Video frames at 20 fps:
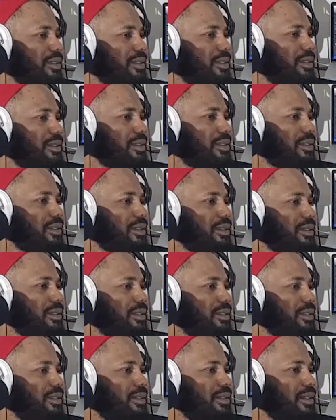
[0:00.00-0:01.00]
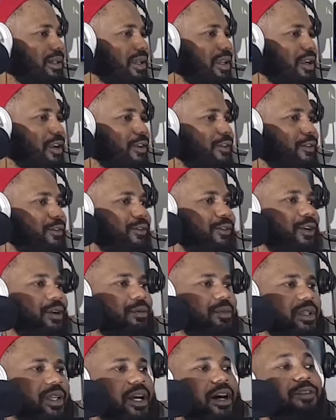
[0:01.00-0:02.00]
and bacteria from your
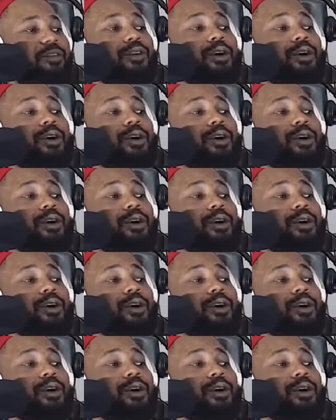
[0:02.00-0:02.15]
ass,